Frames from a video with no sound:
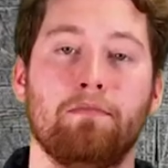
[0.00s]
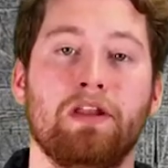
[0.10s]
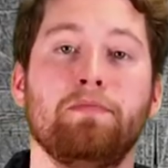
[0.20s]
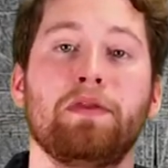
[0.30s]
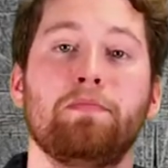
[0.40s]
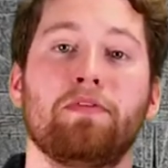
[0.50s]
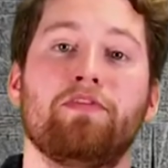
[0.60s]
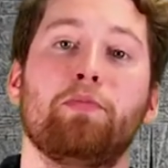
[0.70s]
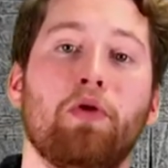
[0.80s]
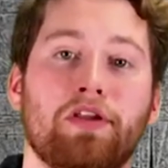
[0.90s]
Many people
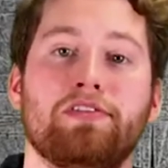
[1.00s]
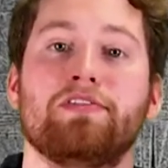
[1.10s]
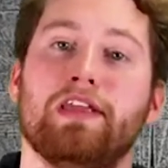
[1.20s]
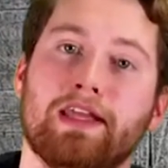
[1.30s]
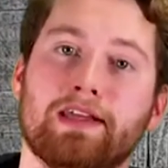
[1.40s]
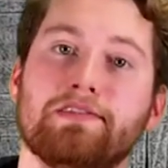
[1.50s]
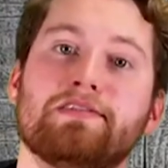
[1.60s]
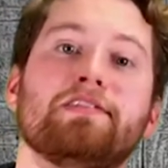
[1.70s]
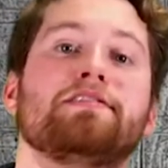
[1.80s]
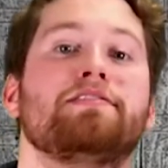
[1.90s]
have pointed to the
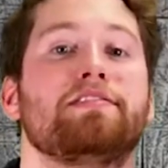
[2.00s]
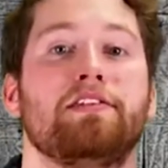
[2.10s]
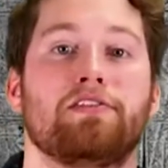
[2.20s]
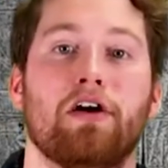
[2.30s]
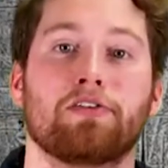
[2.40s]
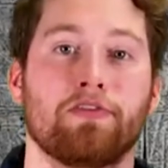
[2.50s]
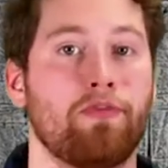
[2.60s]
inconsistency in Dr.